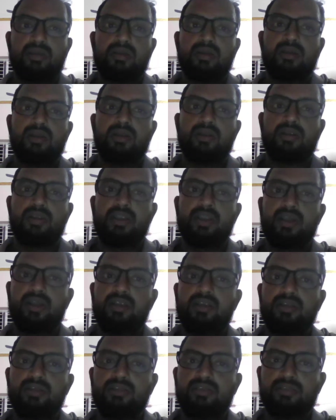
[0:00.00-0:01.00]
Trigger
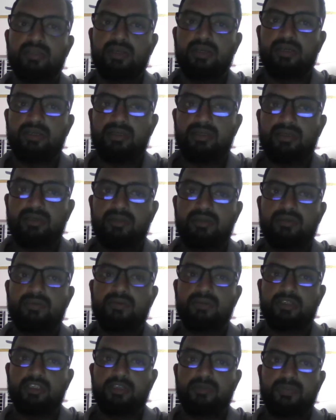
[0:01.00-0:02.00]
is a
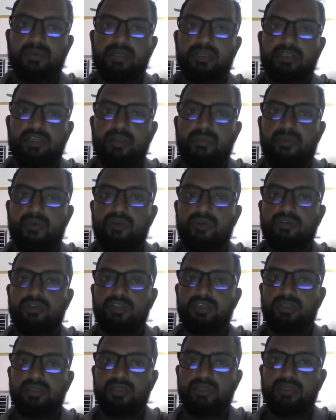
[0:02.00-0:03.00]
special procedure
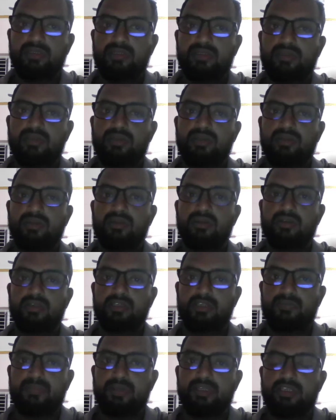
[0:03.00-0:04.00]

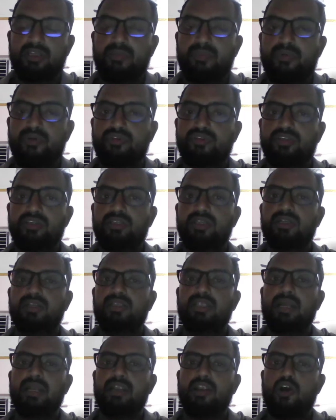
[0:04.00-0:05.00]
that
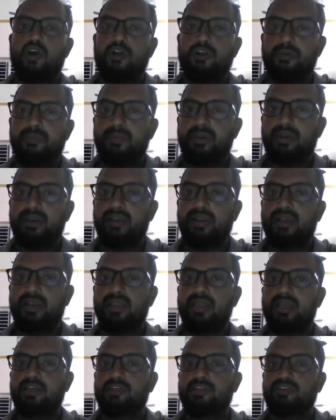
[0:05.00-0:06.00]
automatically
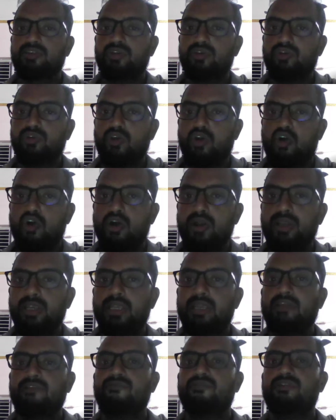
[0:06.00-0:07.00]
execute on
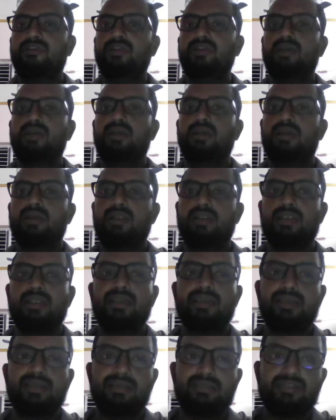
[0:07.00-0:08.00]
event like
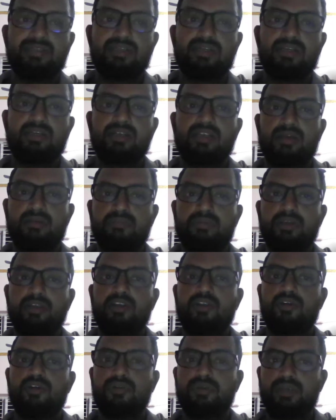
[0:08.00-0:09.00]
insert, update or
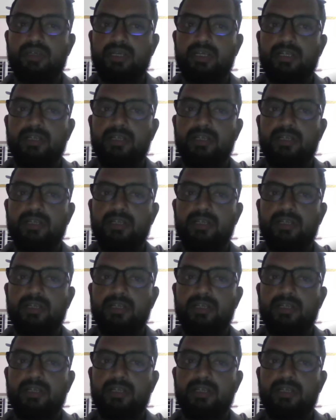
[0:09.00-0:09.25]
delete.